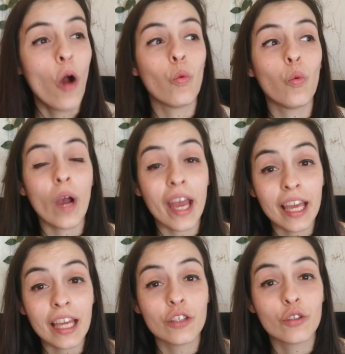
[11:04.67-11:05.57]

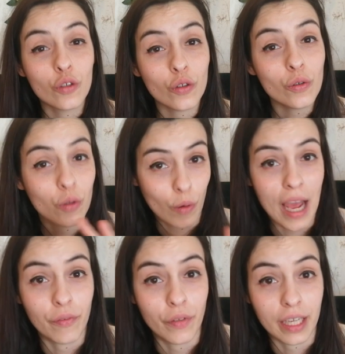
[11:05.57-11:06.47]
Way too
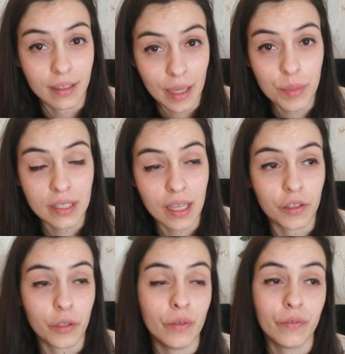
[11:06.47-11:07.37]
graphic, let me tell you.